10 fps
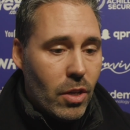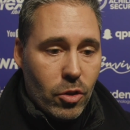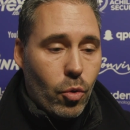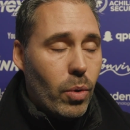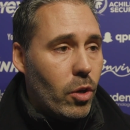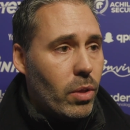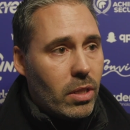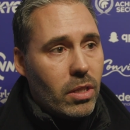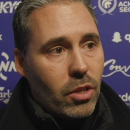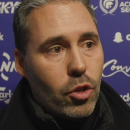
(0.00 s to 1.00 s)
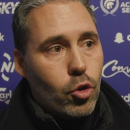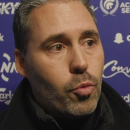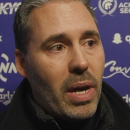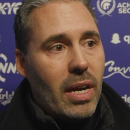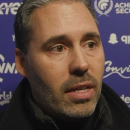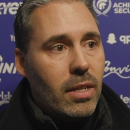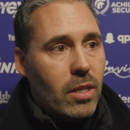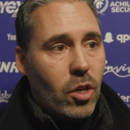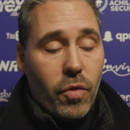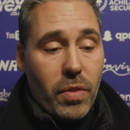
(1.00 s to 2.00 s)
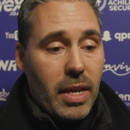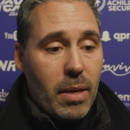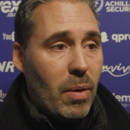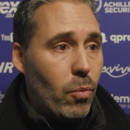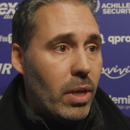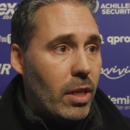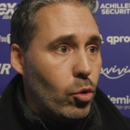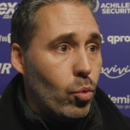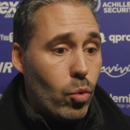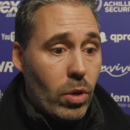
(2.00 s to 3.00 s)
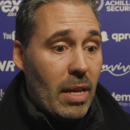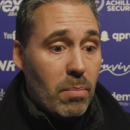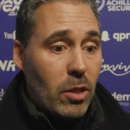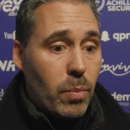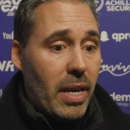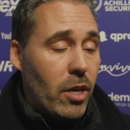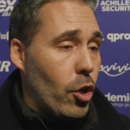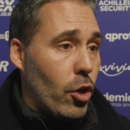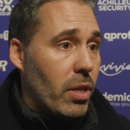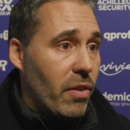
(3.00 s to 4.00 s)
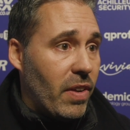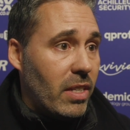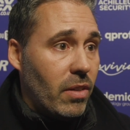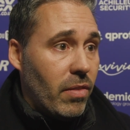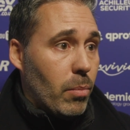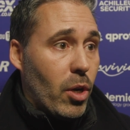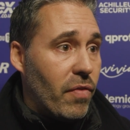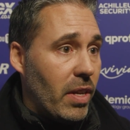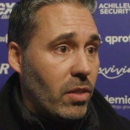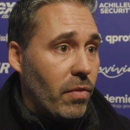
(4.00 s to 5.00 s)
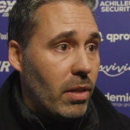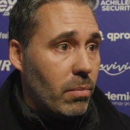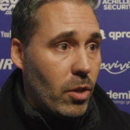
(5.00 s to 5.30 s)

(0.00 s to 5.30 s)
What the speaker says: So we know that it's a huge part of the game, and we need to get much better, not only defensively but offensively,